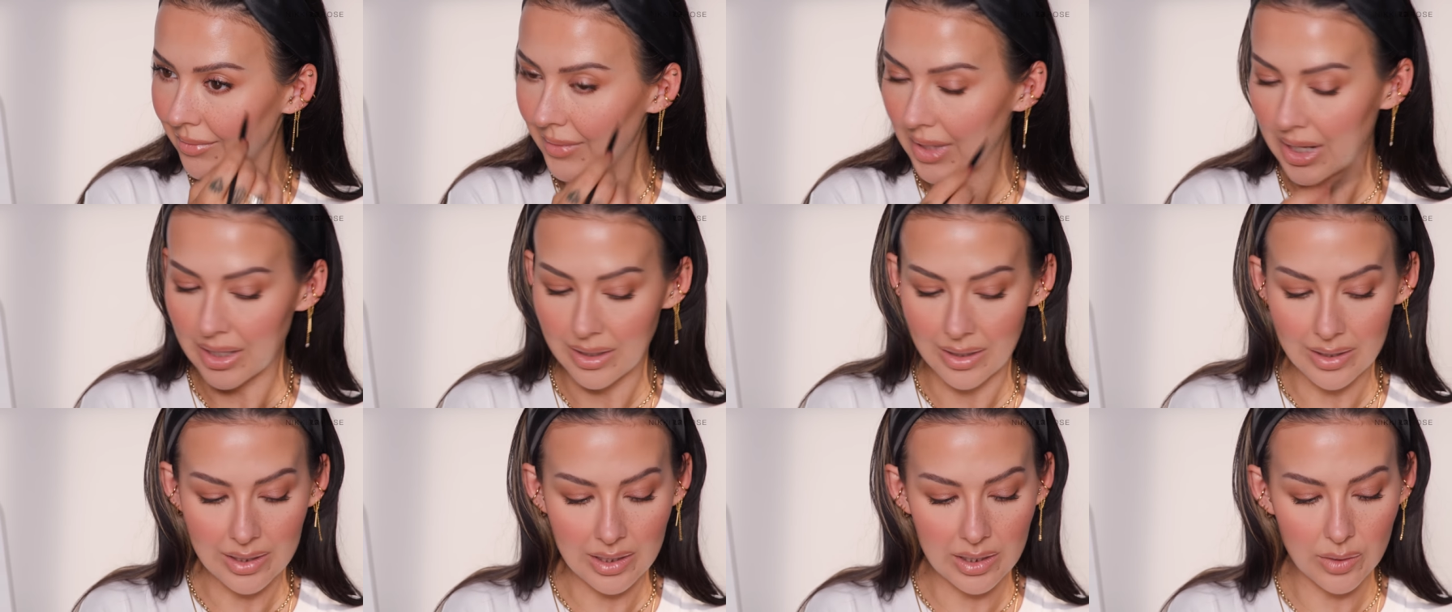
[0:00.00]

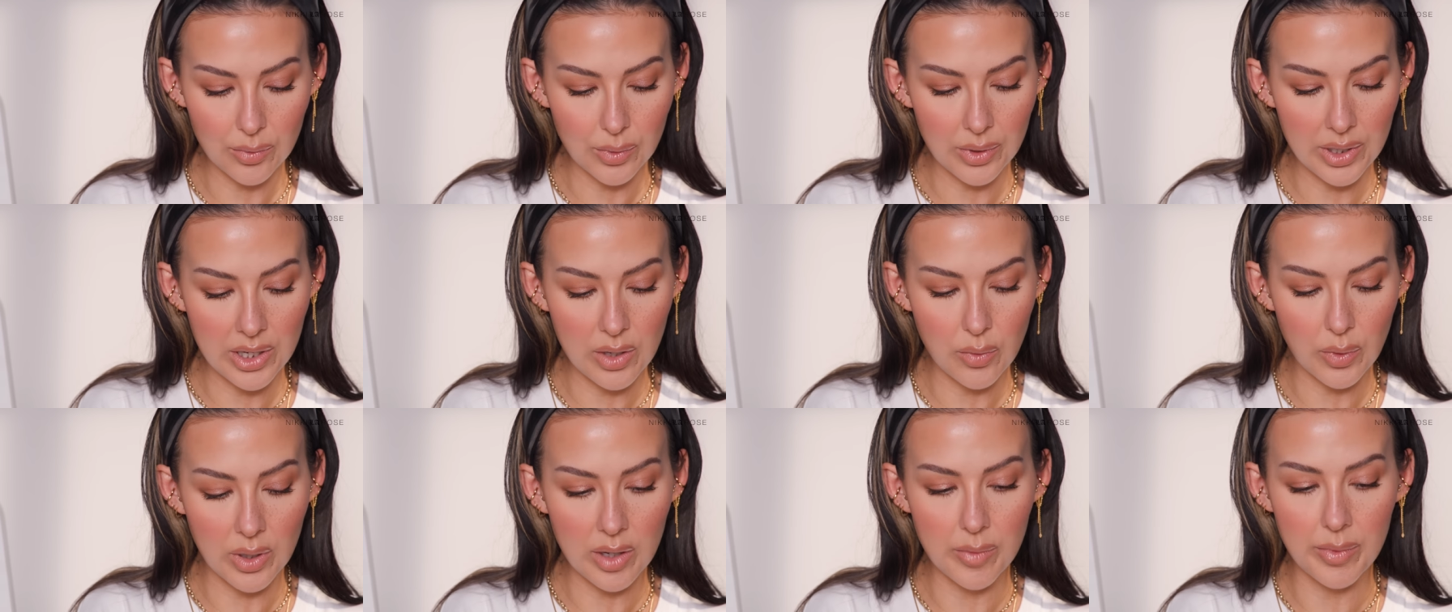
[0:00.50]
And this is where
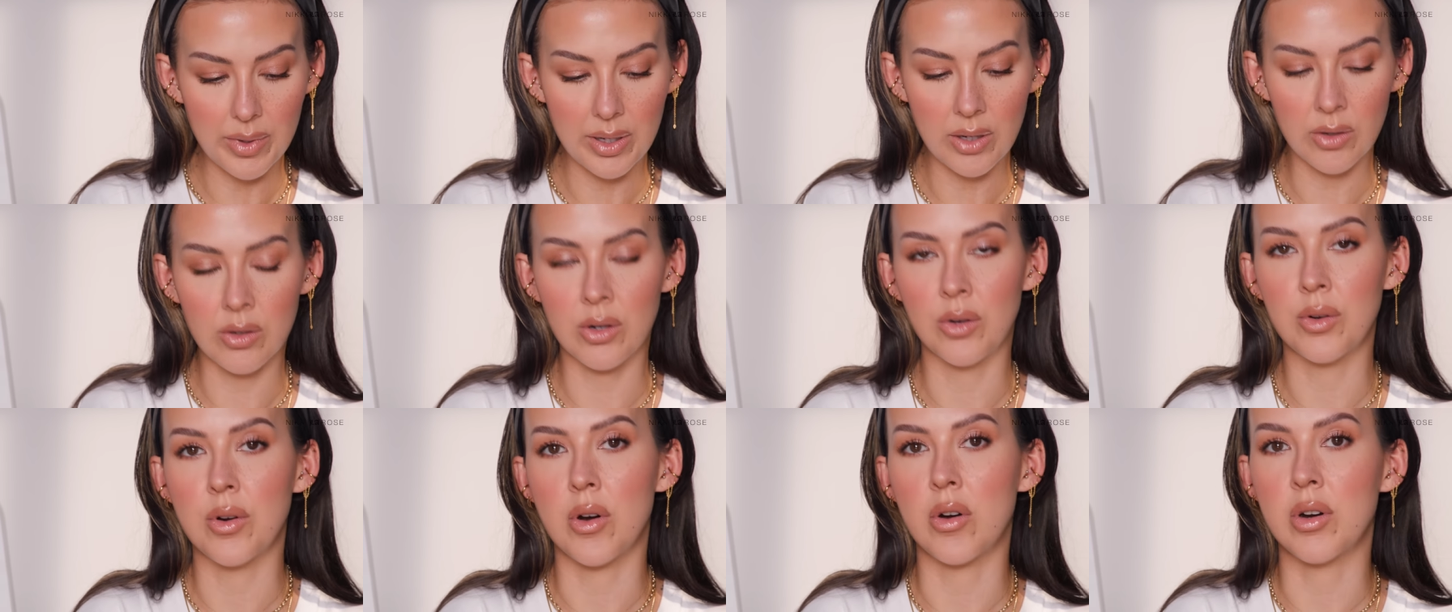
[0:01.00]
you want to be
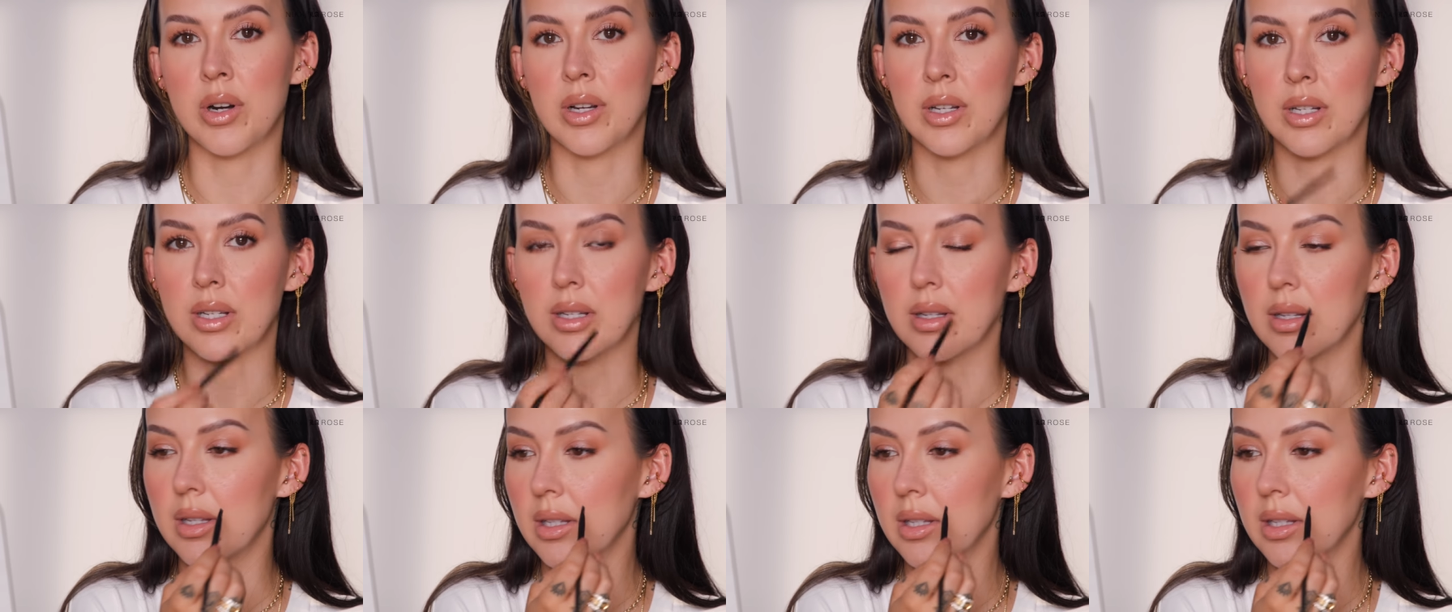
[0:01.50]
your own artist.